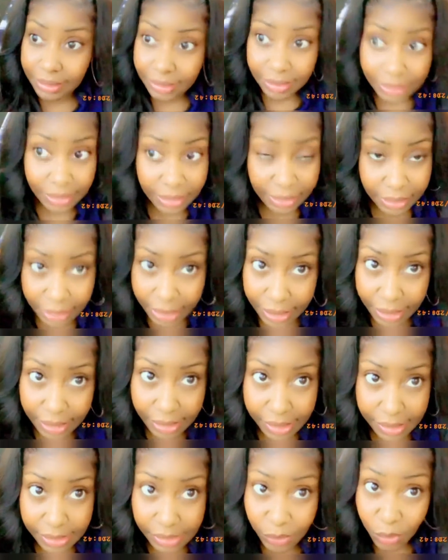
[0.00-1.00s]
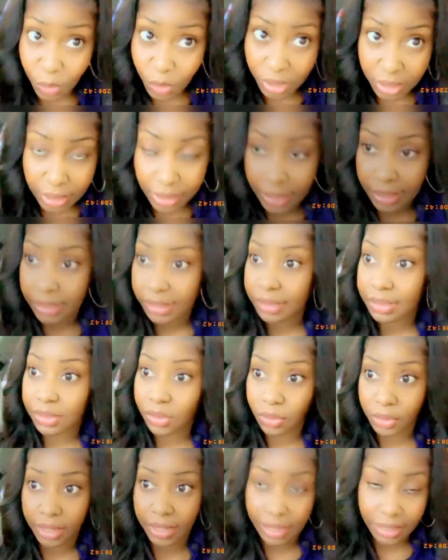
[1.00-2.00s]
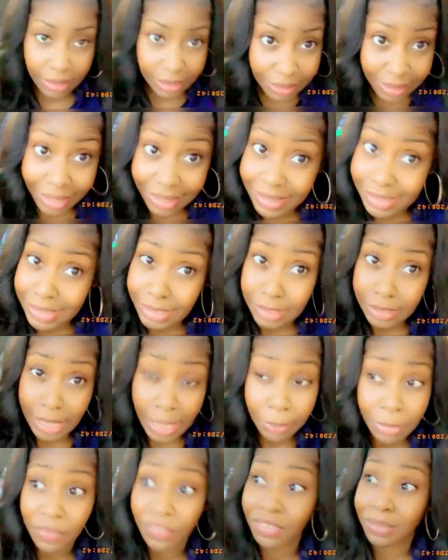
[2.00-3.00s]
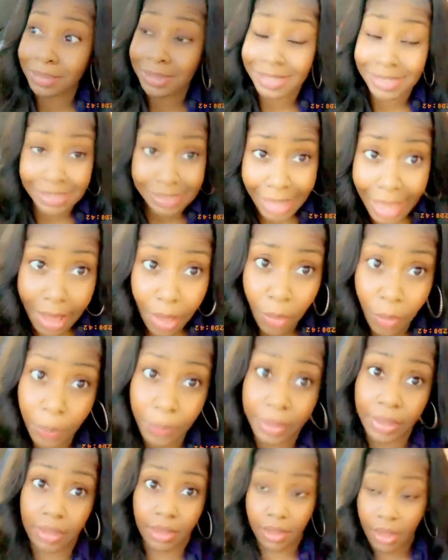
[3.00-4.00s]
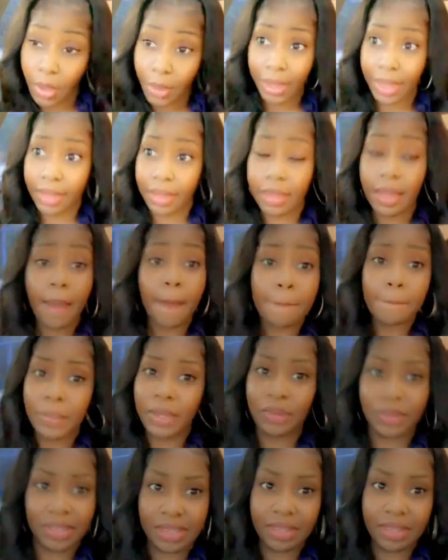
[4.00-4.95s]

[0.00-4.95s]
at the lace. What lace? Okay. It looks like it's coming from the scalp. Okay. Period.